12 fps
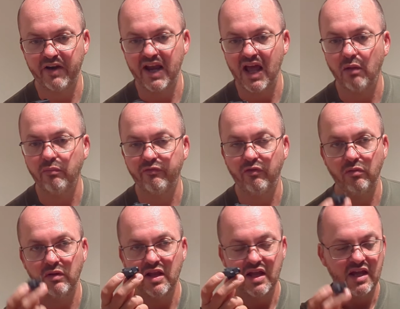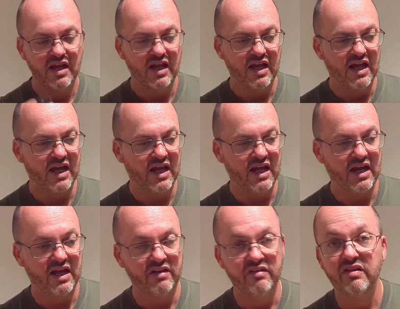very helpful.
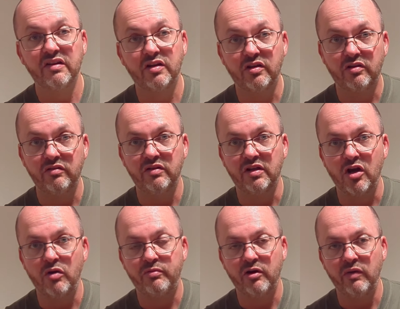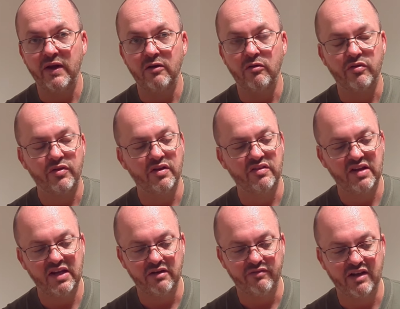And the GoPro Hero
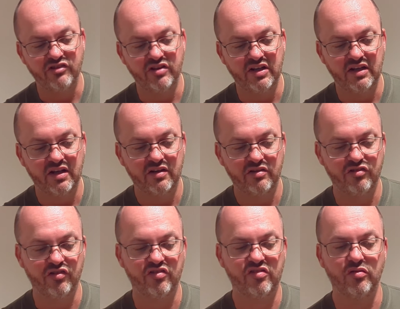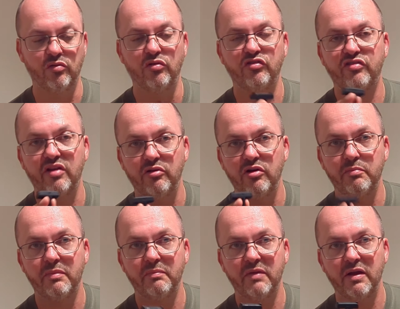13 have actually just launched their
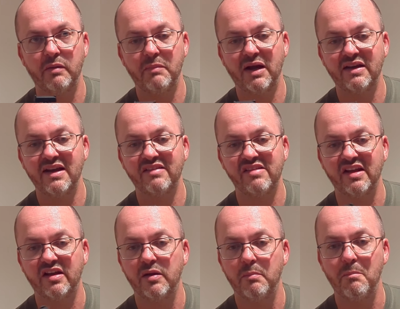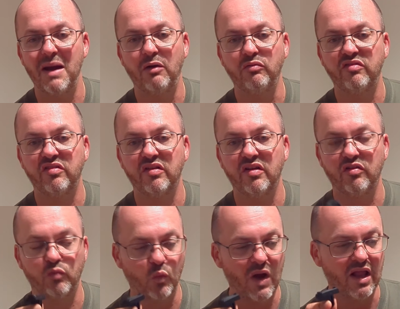own magnetic mount
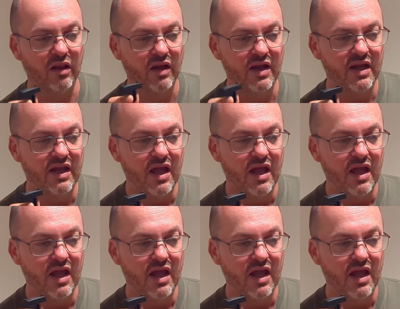as well.